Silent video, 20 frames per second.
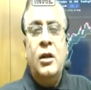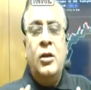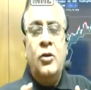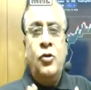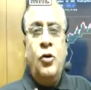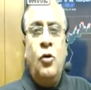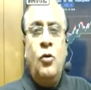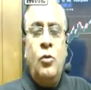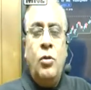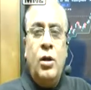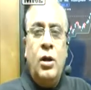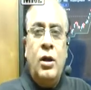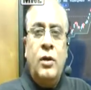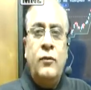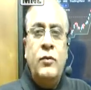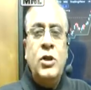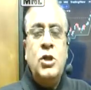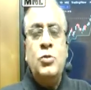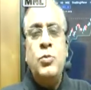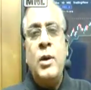So
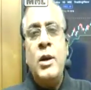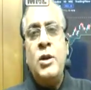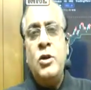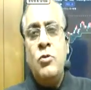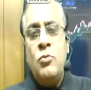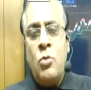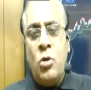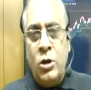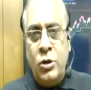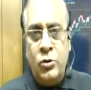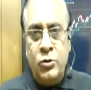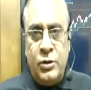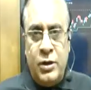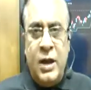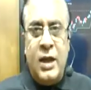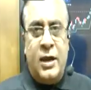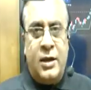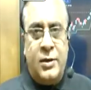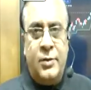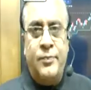which one you want to
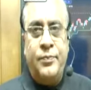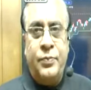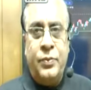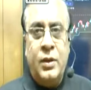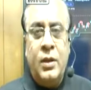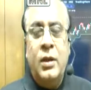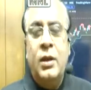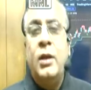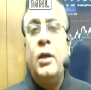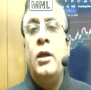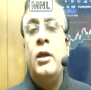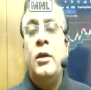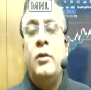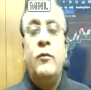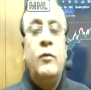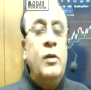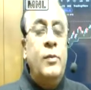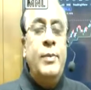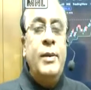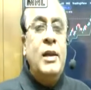take
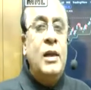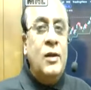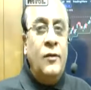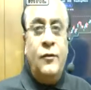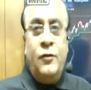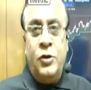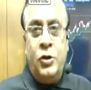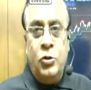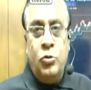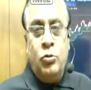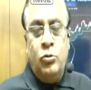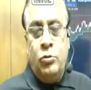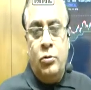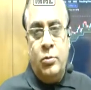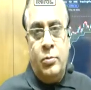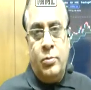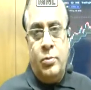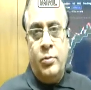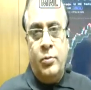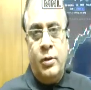will be left to you.
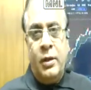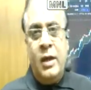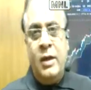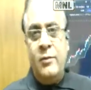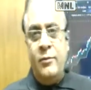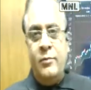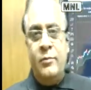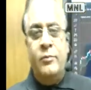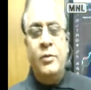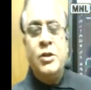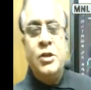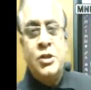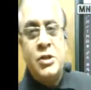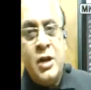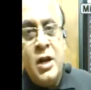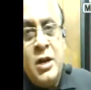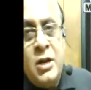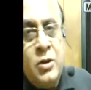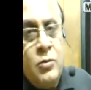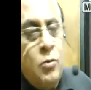Okay, which
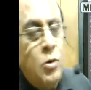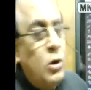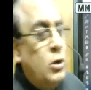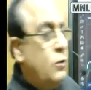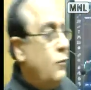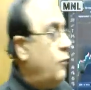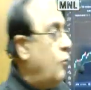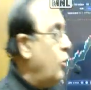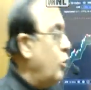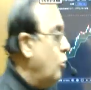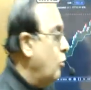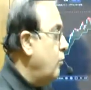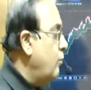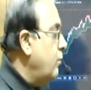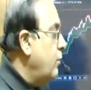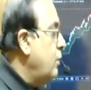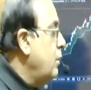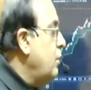trend you want to follow.